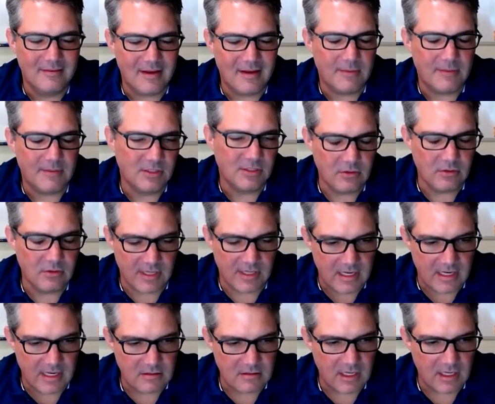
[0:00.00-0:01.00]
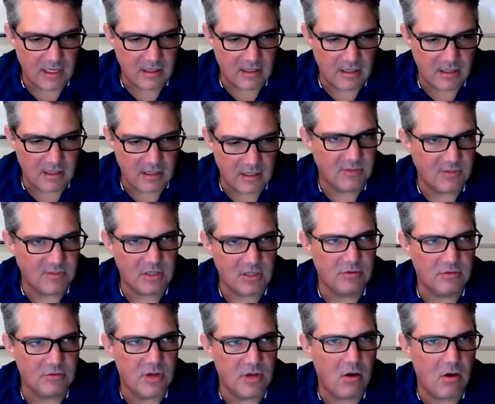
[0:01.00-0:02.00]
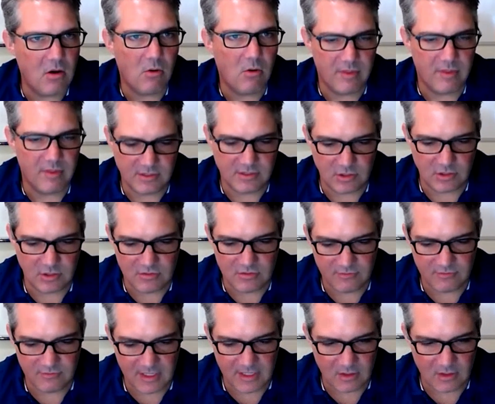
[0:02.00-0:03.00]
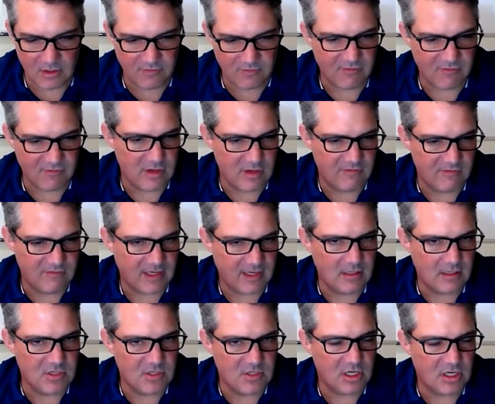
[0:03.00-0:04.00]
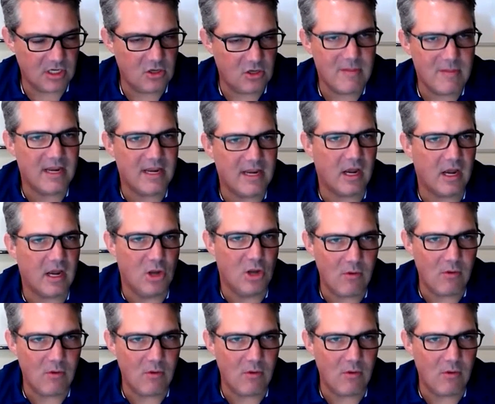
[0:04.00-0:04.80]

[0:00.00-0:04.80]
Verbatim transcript: Yeah, absolutely. And, and a lot of times you don't know that you've, you know, if you have an infected machine, you may not